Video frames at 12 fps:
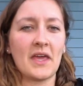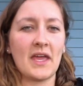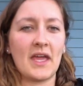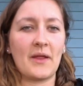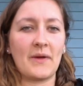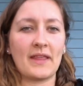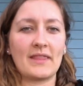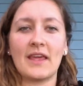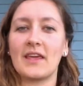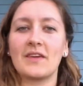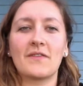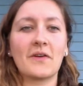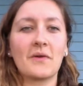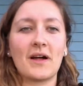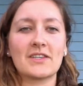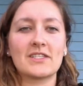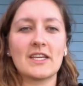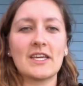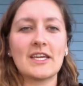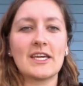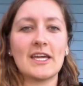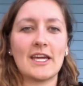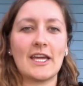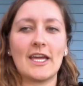Anyway, thank you for watching
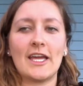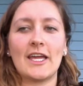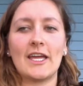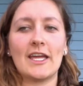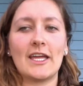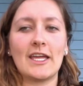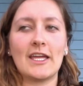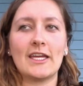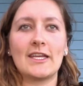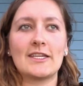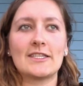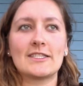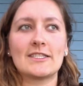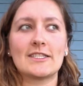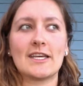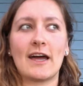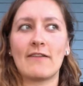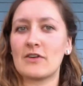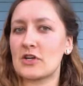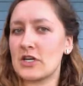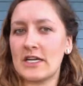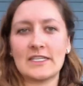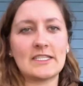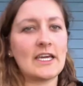and have a
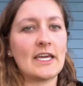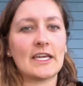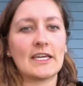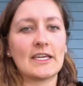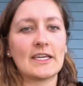great day.